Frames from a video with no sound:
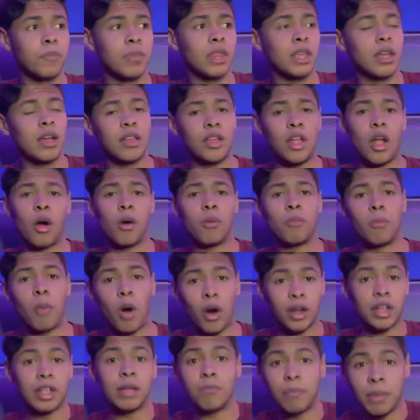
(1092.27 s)
you know,
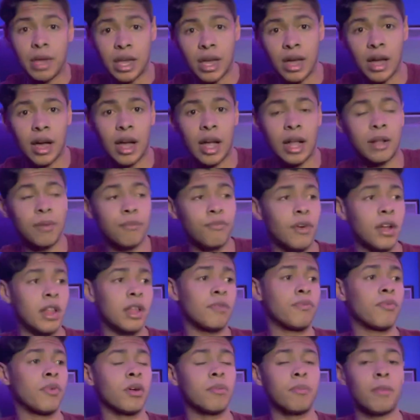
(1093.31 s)
Mark and Mia, and I'm
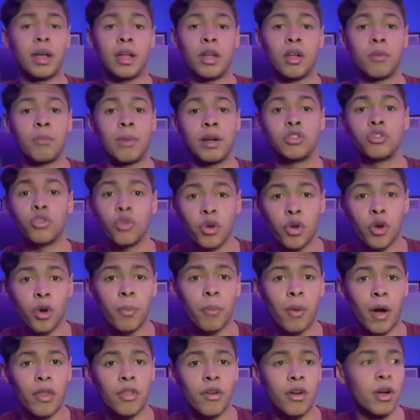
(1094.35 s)
fighting for my, my
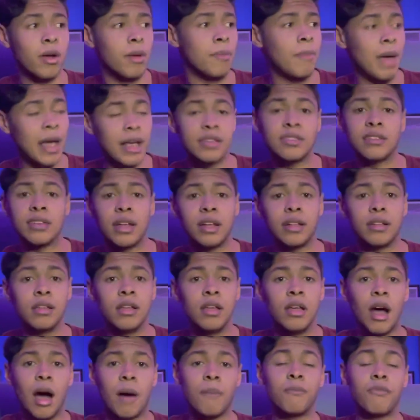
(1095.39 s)
two-year-old brother, Mason.
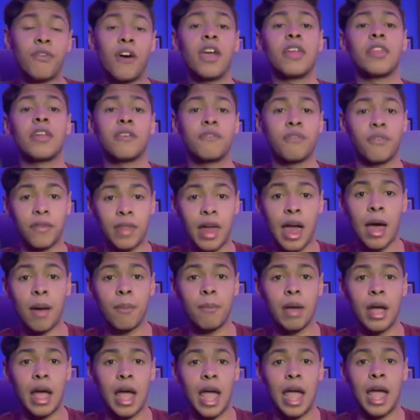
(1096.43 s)
I'm fighting for
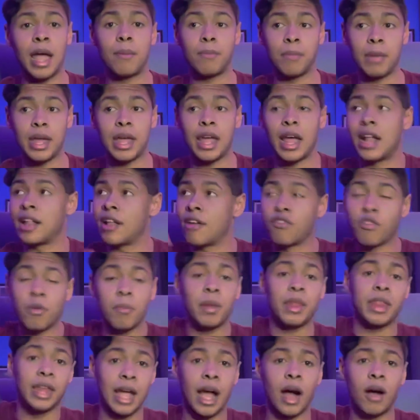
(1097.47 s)
them and me and
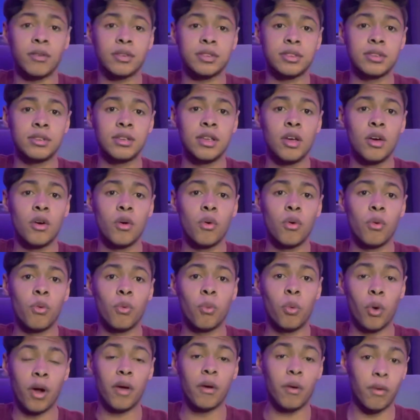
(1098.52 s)
everybody else.
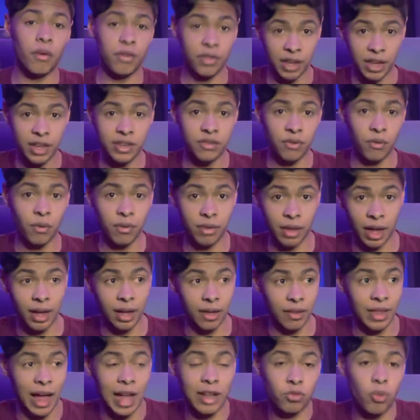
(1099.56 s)
We're, these
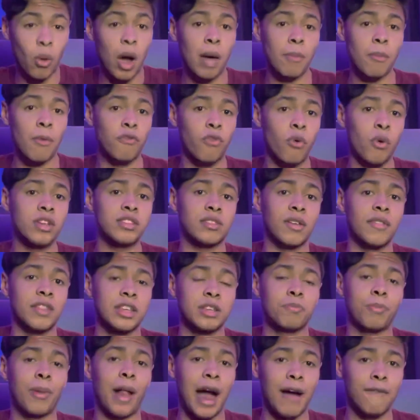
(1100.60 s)
like that's why I'm a voice on
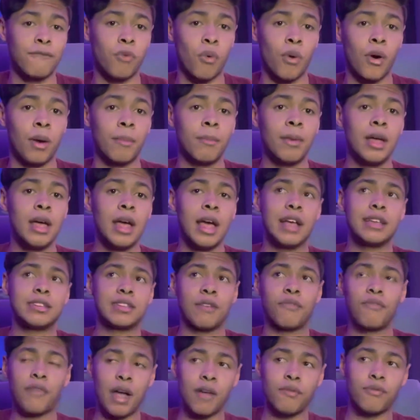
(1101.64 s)
this platform, is
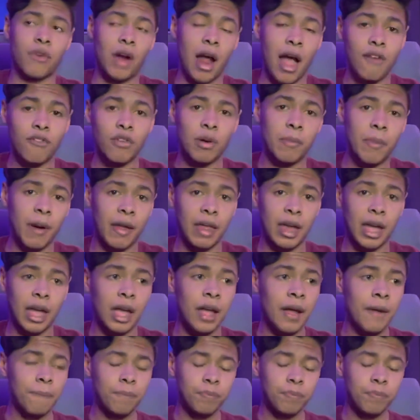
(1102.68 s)
to fight for everybody